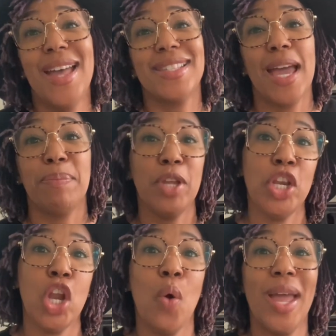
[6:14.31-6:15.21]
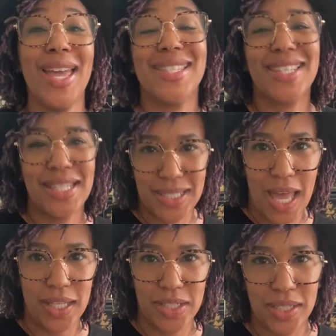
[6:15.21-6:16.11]
Type in no essay
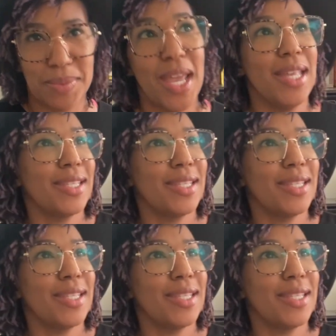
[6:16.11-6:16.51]
scholarships.